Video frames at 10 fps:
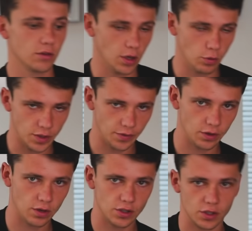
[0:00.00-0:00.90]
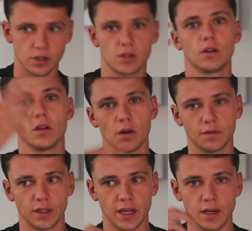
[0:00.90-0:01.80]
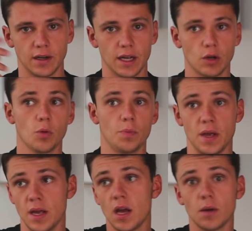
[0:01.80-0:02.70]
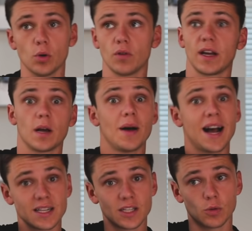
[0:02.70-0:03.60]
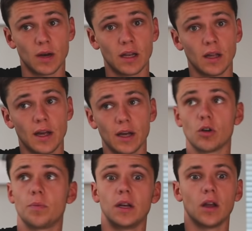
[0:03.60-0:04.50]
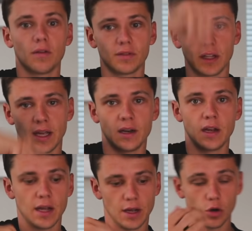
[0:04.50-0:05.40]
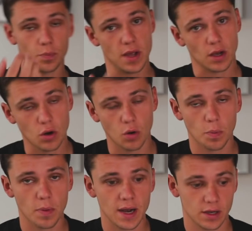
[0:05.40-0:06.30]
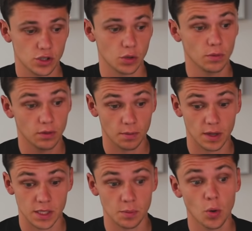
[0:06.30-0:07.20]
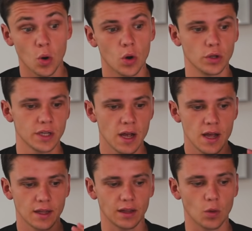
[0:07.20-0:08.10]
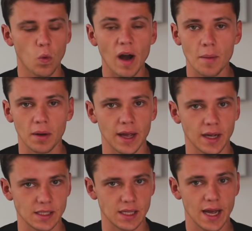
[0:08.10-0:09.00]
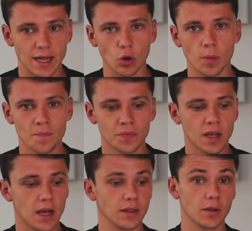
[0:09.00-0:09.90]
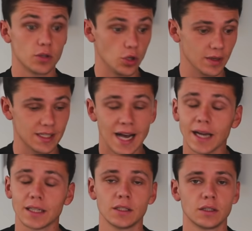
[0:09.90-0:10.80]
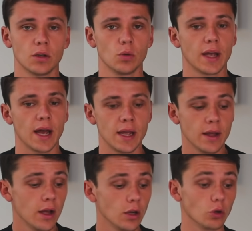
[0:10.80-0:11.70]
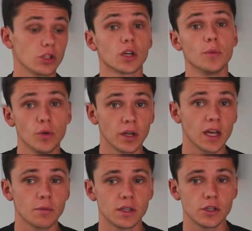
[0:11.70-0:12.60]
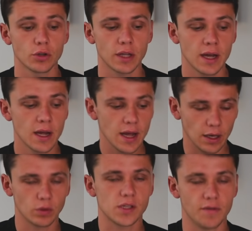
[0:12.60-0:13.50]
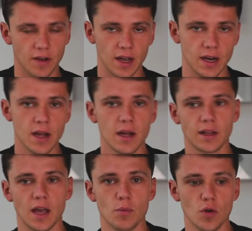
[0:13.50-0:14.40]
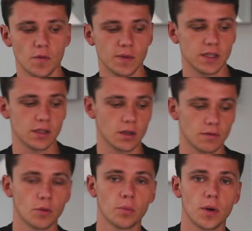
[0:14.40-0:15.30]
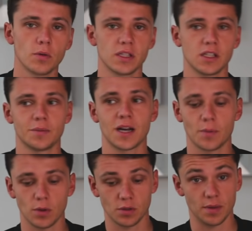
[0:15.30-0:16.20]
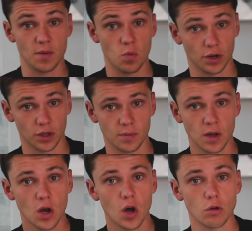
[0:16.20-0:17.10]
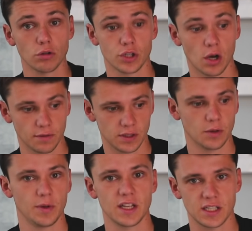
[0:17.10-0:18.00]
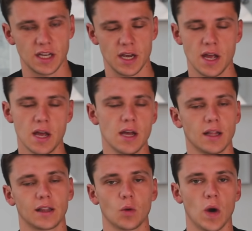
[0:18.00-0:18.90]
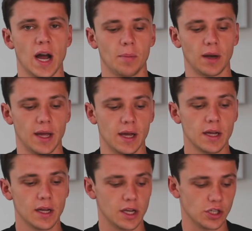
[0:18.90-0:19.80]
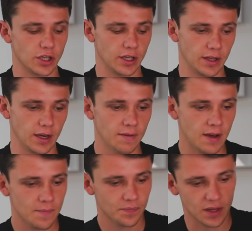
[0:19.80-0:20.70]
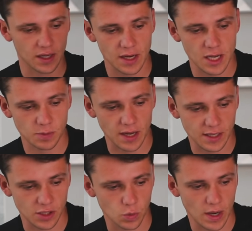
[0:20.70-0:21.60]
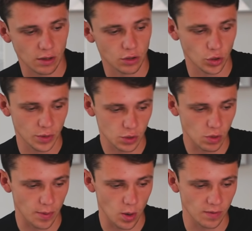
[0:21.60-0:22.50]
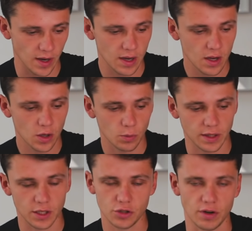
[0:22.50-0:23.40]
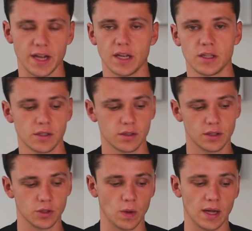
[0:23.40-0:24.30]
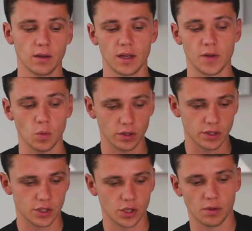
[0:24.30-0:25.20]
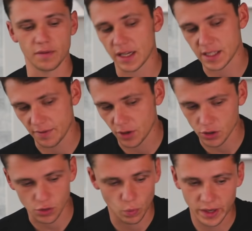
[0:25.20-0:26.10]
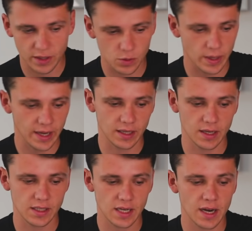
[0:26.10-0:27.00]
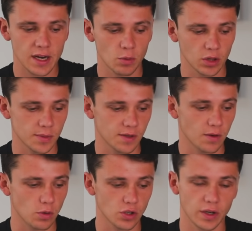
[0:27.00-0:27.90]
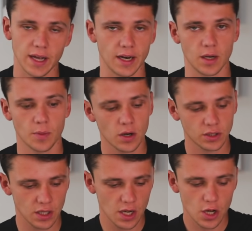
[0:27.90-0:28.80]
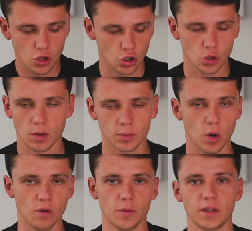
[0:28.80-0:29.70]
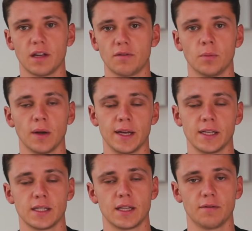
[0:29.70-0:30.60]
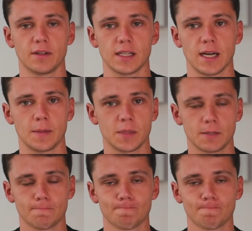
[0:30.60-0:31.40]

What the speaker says: Low driven crosses, lofted in. It could be more of like a pass as well. It could be lofted in. It could be a cutback. So it's important that the wide player gets the head up and the two attackers, okay, look to communicate with each other and look to vary their movements into the front post, into the back post, and maybe one of them holds off until we can see that the wide player is going to deliver. And these players as well can always swap over with the strikers as well if you wanted to. If, let's say you've got some wingers working in this area, you want them to focus on getting in the box, just swap them over with different players at different times.